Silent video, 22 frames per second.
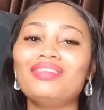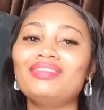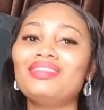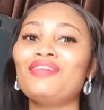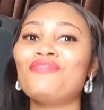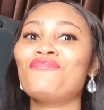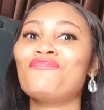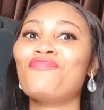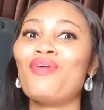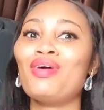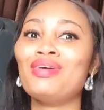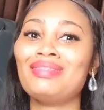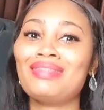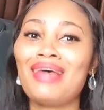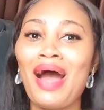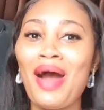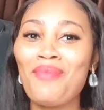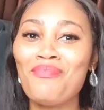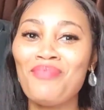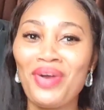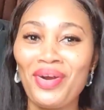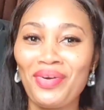the voice
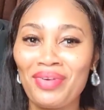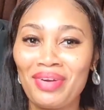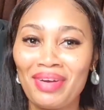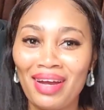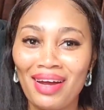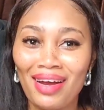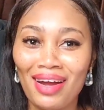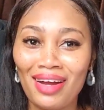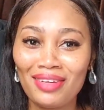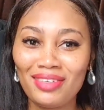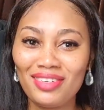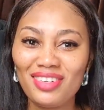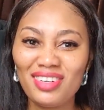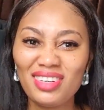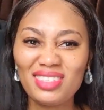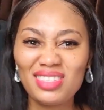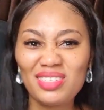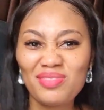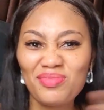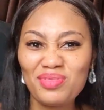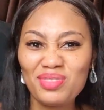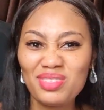America,
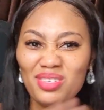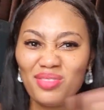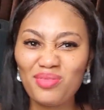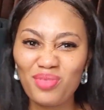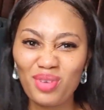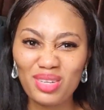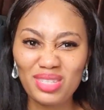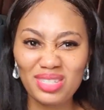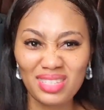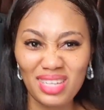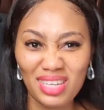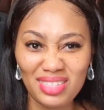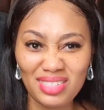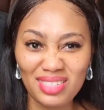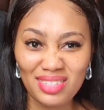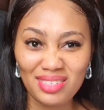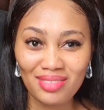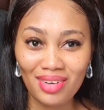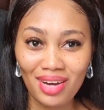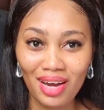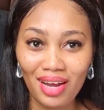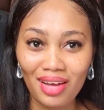not even the voice
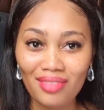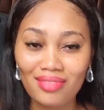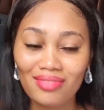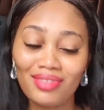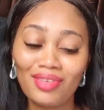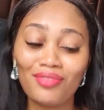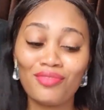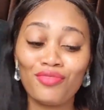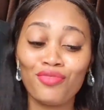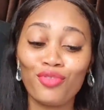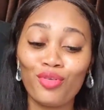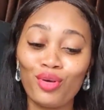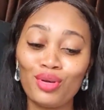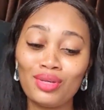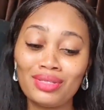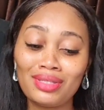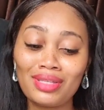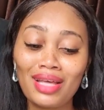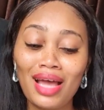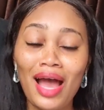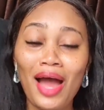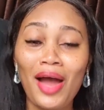Nigeria, the
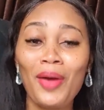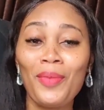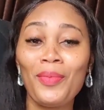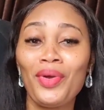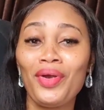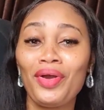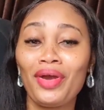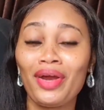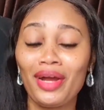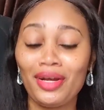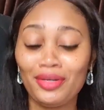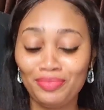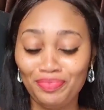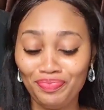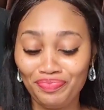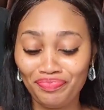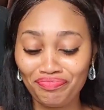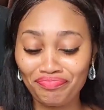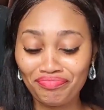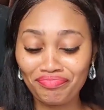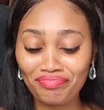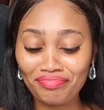voice America.
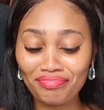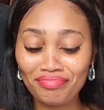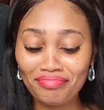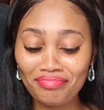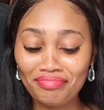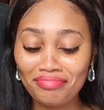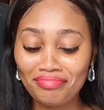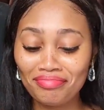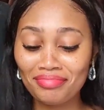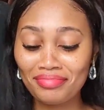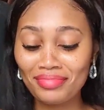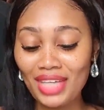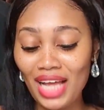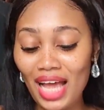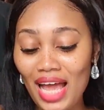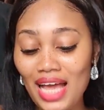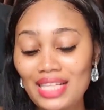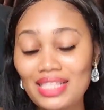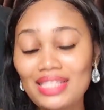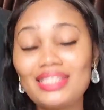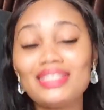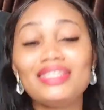
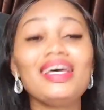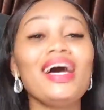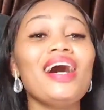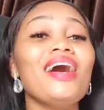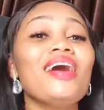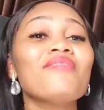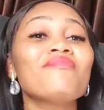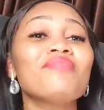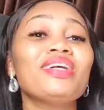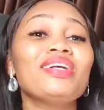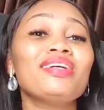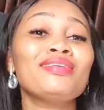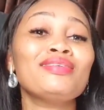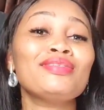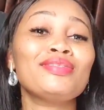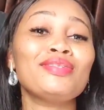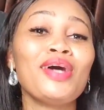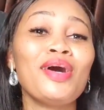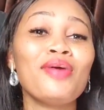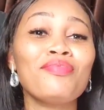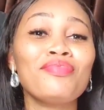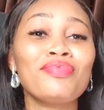Tell me
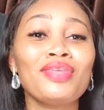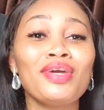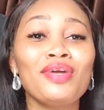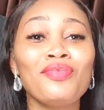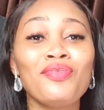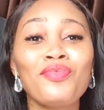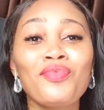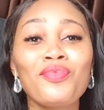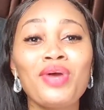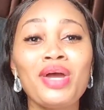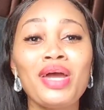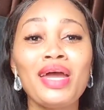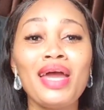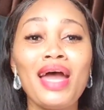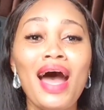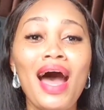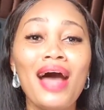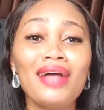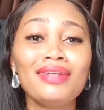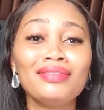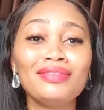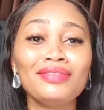something where
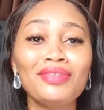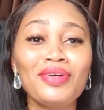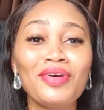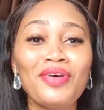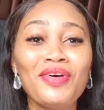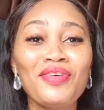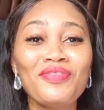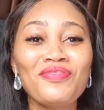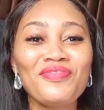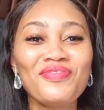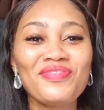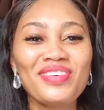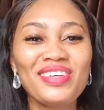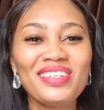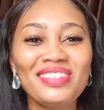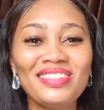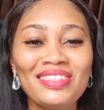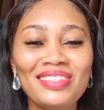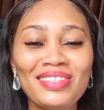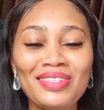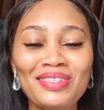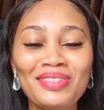I know fit
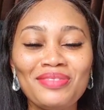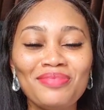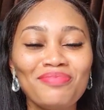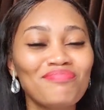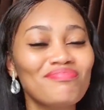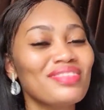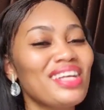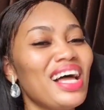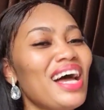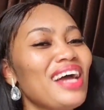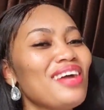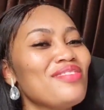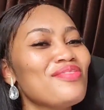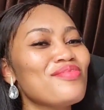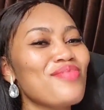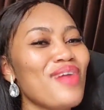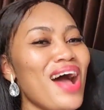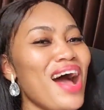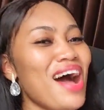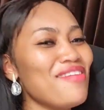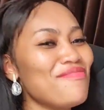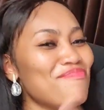to. I
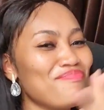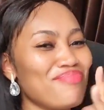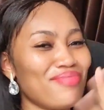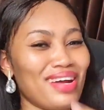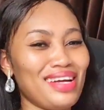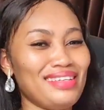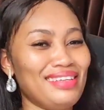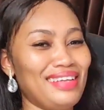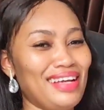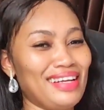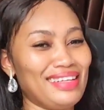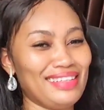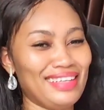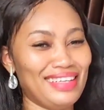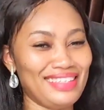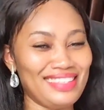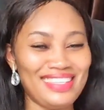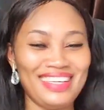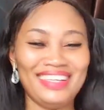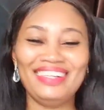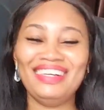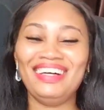know I have pride like
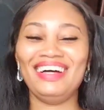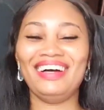that.